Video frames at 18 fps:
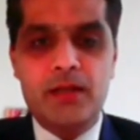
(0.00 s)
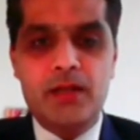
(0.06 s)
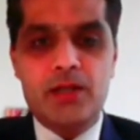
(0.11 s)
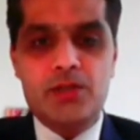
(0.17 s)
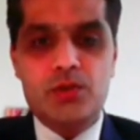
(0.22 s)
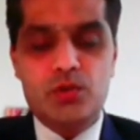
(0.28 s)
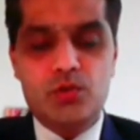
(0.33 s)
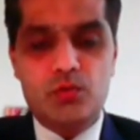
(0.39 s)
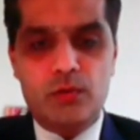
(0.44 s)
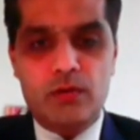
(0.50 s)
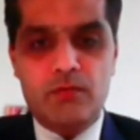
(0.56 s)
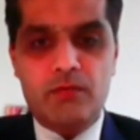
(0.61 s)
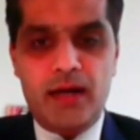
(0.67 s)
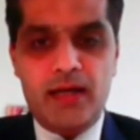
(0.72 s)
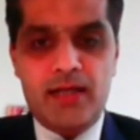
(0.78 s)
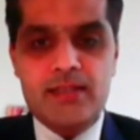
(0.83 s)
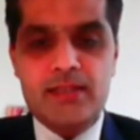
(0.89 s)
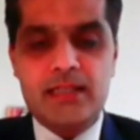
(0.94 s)
So you will
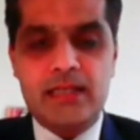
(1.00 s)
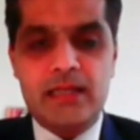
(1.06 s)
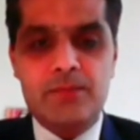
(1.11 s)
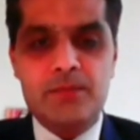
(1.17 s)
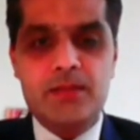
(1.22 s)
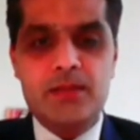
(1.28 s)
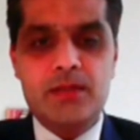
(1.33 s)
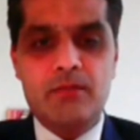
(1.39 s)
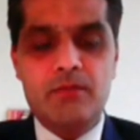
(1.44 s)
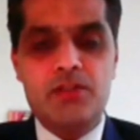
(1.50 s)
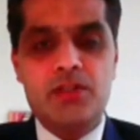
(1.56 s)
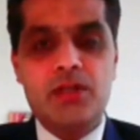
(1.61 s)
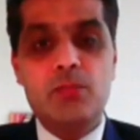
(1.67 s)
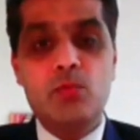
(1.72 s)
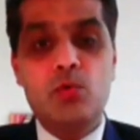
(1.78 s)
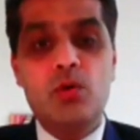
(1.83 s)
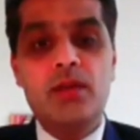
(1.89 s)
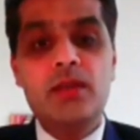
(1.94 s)
find schemes which are
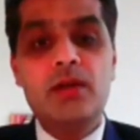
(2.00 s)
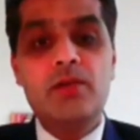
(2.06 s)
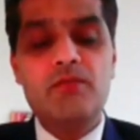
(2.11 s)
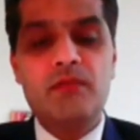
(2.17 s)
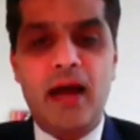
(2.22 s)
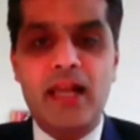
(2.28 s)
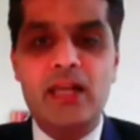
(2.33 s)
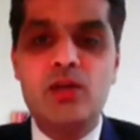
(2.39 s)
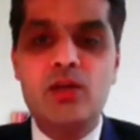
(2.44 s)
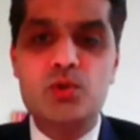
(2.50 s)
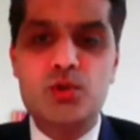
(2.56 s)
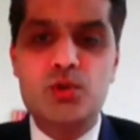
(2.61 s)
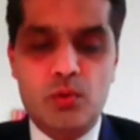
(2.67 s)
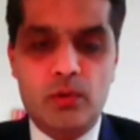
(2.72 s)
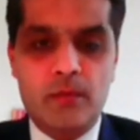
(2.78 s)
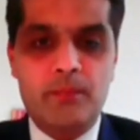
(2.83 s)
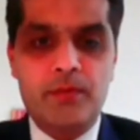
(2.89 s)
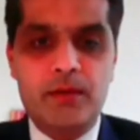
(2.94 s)
more in the value
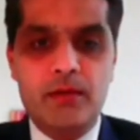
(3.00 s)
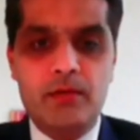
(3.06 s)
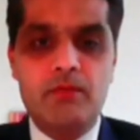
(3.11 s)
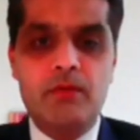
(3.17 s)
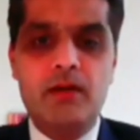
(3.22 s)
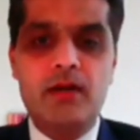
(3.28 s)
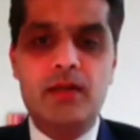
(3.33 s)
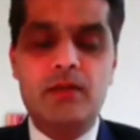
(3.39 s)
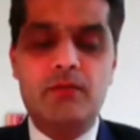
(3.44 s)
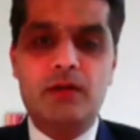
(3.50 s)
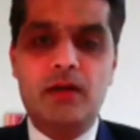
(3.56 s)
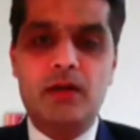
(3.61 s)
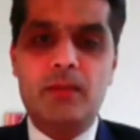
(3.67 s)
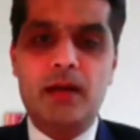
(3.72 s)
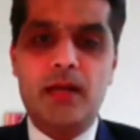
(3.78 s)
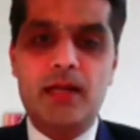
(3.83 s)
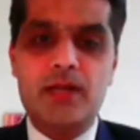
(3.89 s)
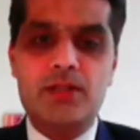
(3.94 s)
zone, where the fund
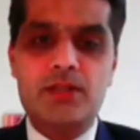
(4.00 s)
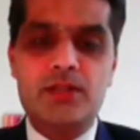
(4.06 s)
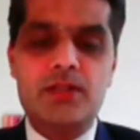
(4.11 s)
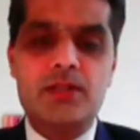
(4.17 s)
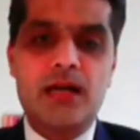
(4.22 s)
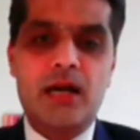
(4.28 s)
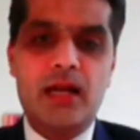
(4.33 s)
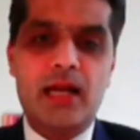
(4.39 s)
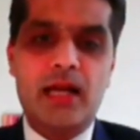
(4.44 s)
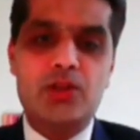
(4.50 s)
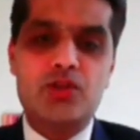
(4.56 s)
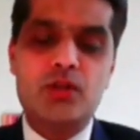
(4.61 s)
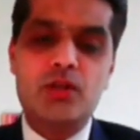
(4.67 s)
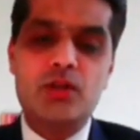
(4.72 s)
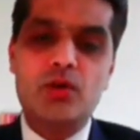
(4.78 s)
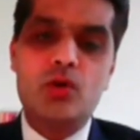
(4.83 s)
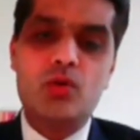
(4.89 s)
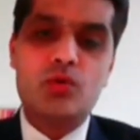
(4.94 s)
managers are
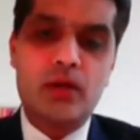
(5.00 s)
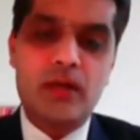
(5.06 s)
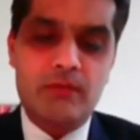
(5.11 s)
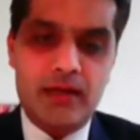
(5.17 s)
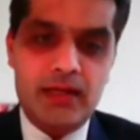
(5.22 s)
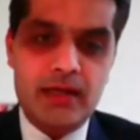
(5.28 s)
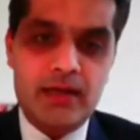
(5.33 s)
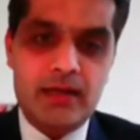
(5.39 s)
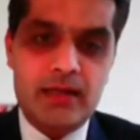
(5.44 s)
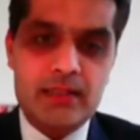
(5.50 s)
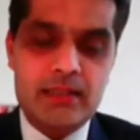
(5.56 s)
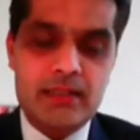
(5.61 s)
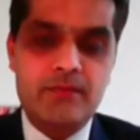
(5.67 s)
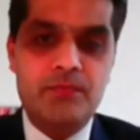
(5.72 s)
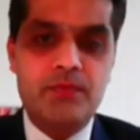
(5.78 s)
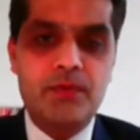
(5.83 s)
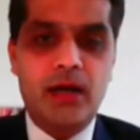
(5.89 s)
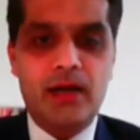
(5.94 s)
actually not going very
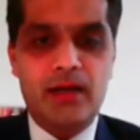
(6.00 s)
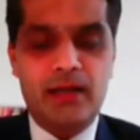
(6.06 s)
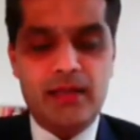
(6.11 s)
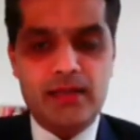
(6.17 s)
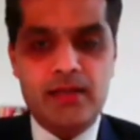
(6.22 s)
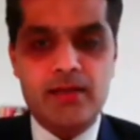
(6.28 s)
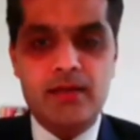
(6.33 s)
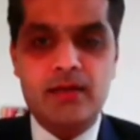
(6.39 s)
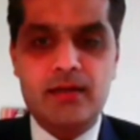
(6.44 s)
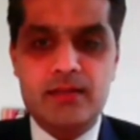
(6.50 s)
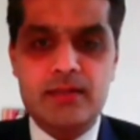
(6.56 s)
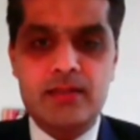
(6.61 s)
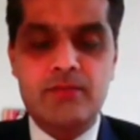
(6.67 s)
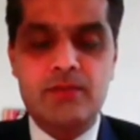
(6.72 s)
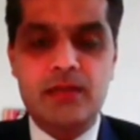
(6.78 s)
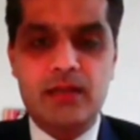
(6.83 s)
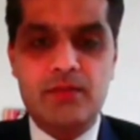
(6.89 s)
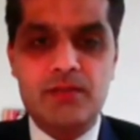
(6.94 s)
aggressive, are taking a
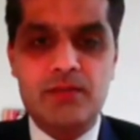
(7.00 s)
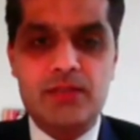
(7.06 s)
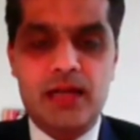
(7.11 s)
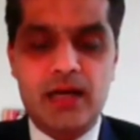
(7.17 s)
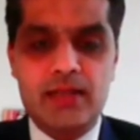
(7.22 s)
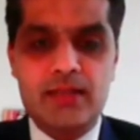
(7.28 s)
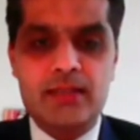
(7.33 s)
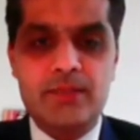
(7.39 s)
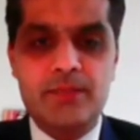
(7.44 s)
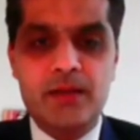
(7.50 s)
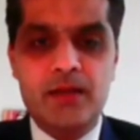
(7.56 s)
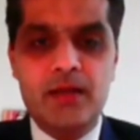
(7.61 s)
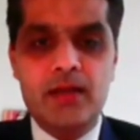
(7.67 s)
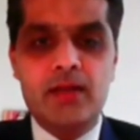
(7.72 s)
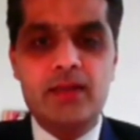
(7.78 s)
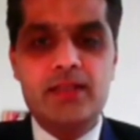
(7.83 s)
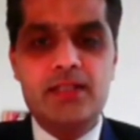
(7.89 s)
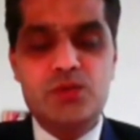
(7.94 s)
conservative stance.
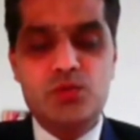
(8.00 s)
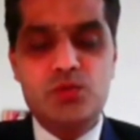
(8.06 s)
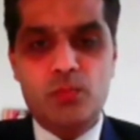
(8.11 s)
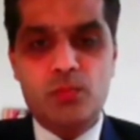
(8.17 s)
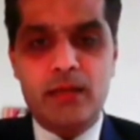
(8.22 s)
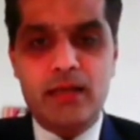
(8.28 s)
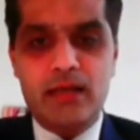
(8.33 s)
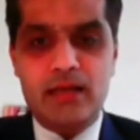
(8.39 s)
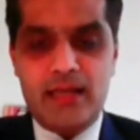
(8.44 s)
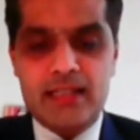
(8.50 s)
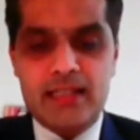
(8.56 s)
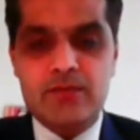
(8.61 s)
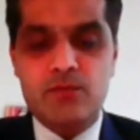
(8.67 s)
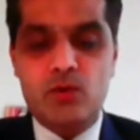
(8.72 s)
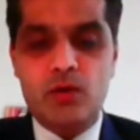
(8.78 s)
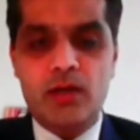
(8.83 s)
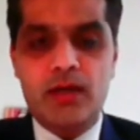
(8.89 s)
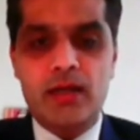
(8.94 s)
These could be less
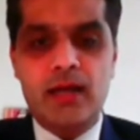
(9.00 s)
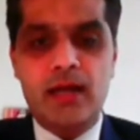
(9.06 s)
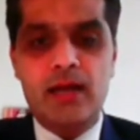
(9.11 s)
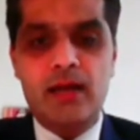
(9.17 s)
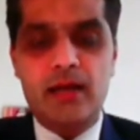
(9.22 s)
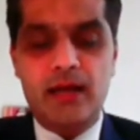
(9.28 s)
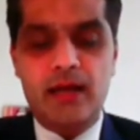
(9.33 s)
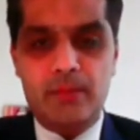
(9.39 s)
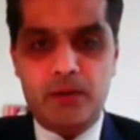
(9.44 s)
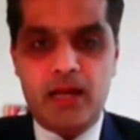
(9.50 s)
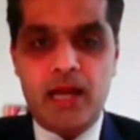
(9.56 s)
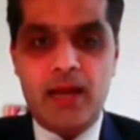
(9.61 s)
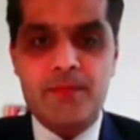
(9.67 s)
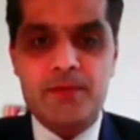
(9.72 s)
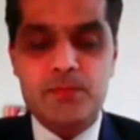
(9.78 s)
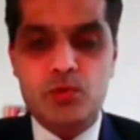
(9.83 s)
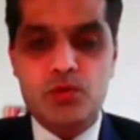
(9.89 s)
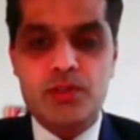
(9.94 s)
volatile and
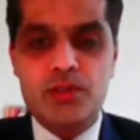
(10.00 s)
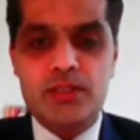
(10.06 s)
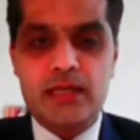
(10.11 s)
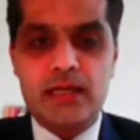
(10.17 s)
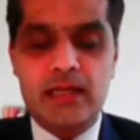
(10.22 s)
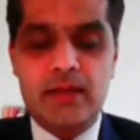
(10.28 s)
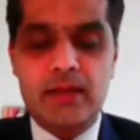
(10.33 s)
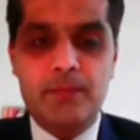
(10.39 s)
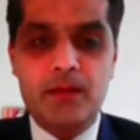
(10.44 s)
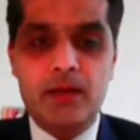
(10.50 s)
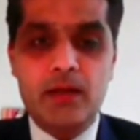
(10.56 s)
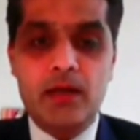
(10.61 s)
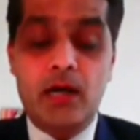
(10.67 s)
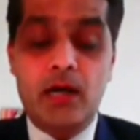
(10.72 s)
perhaps more steady.